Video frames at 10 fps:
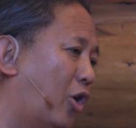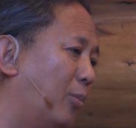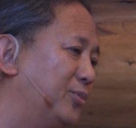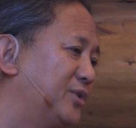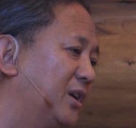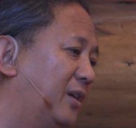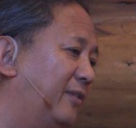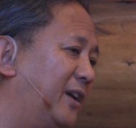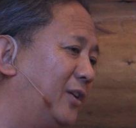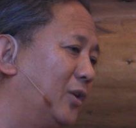
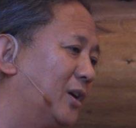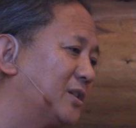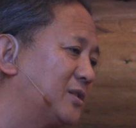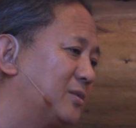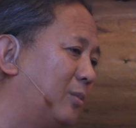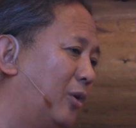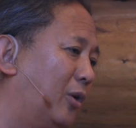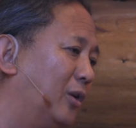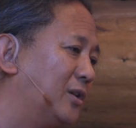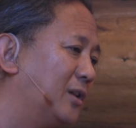observing your
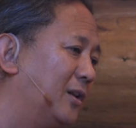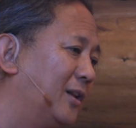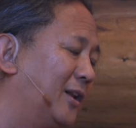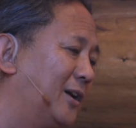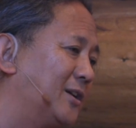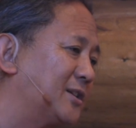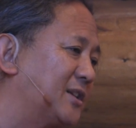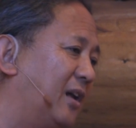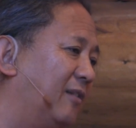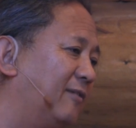small
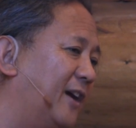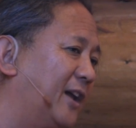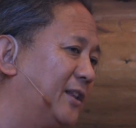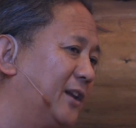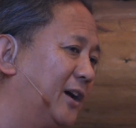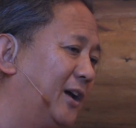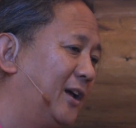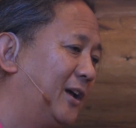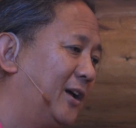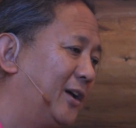self and the
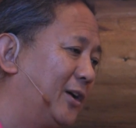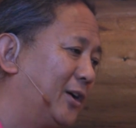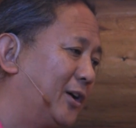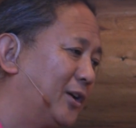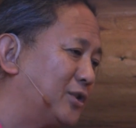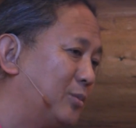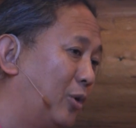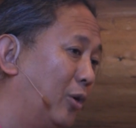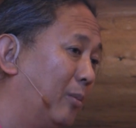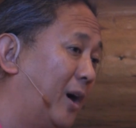
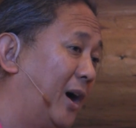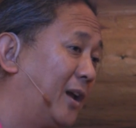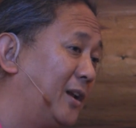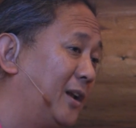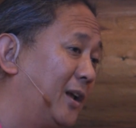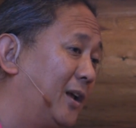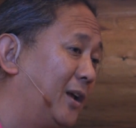small mind